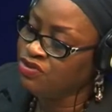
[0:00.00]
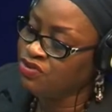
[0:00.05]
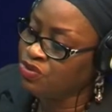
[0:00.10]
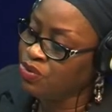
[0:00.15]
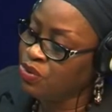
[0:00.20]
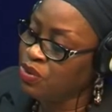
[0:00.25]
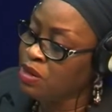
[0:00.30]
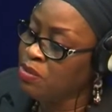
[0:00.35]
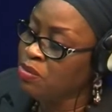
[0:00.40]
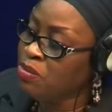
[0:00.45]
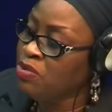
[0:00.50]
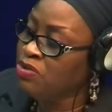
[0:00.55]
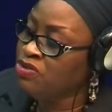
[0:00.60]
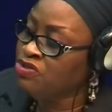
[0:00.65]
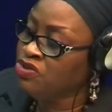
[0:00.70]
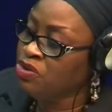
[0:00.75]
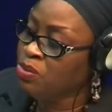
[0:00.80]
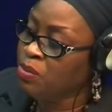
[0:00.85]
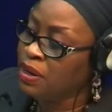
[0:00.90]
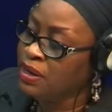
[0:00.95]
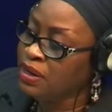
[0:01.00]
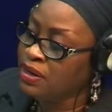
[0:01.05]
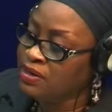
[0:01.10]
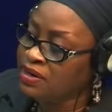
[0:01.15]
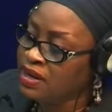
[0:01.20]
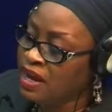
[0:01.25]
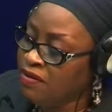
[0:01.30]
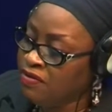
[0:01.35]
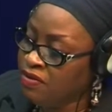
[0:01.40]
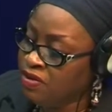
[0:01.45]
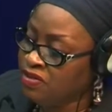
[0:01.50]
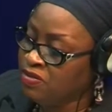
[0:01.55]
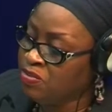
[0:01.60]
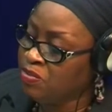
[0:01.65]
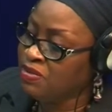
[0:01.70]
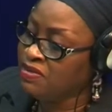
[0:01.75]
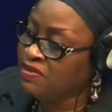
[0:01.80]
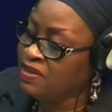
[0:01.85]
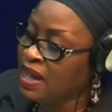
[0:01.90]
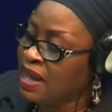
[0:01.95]
true in most human endeavors
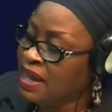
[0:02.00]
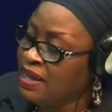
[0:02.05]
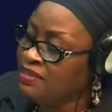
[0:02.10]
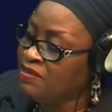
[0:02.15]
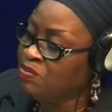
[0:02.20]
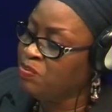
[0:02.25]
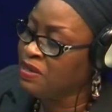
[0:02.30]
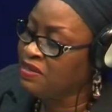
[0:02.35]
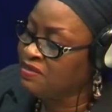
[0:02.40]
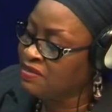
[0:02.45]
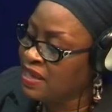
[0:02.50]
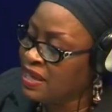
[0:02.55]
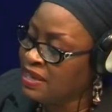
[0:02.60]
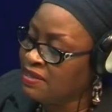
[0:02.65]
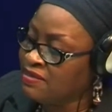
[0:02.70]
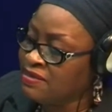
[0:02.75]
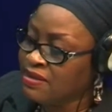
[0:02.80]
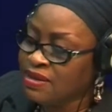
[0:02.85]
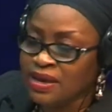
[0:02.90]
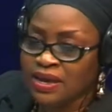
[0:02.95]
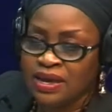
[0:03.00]
besides business.